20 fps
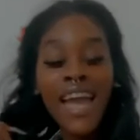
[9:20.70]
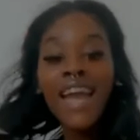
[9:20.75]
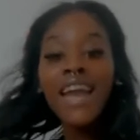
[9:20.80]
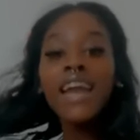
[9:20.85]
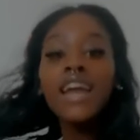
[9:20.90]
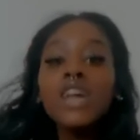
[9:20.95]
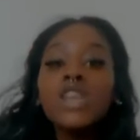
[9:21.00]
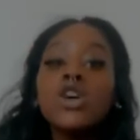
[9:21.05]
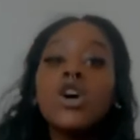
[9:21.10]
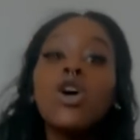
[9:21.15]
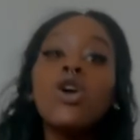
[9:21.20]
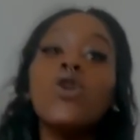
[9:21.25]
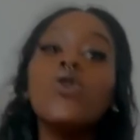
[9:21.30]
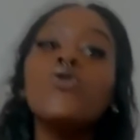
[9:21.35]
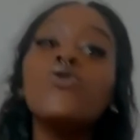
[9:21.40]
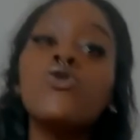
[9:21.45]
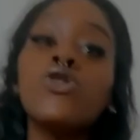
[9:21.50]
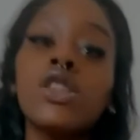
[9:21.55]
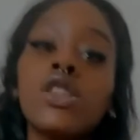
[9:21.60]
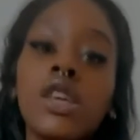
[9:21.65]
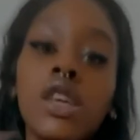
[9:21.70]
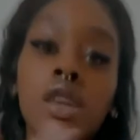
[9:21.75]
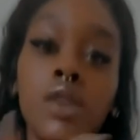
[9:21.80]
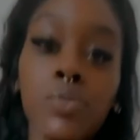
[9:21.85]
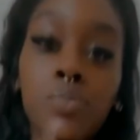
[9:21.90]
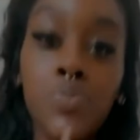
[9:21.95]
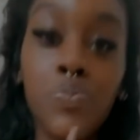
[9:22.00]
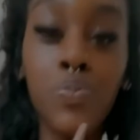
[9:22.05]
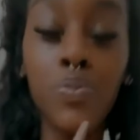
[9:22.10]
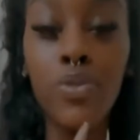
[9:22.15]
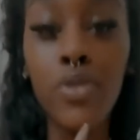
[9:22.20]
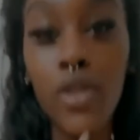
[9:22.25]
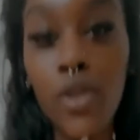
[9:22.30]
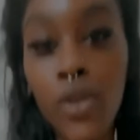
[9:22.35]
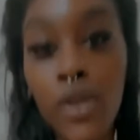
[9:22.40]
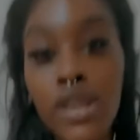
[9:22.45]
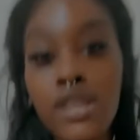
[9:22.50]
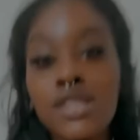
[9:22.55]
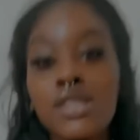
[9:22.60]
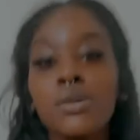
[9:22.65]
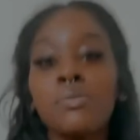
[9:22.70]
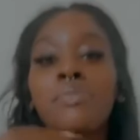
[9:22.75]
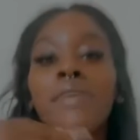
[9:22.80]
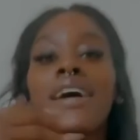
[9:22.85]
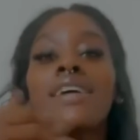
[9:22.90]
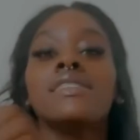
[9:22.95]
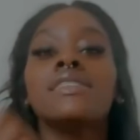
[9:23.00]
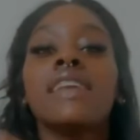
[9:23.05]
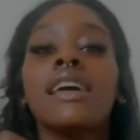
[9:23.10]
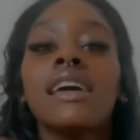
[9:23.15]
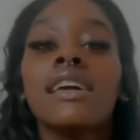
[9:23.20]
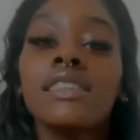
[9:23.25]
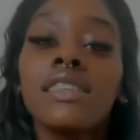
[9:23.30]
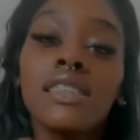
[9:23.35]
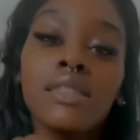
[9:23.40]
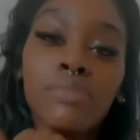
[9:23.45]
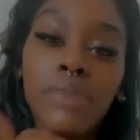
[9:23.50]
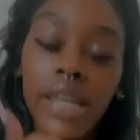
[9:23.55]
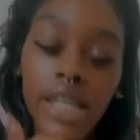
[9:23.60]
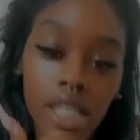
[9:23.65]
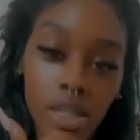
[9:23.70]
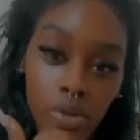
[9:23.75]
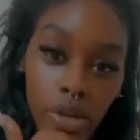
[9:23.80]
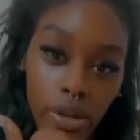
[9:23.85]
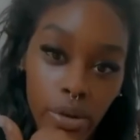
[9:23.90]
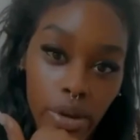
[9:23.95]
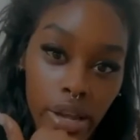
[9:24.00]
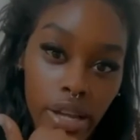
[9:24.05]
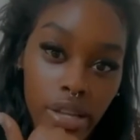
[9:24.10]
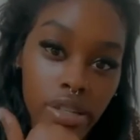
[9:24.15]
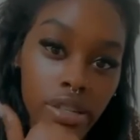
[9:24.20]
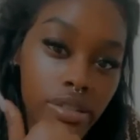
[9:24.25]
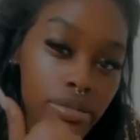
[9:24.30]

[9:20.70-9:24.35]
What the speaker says: And hopefully you can surpass the Ace of Spades while you're at it.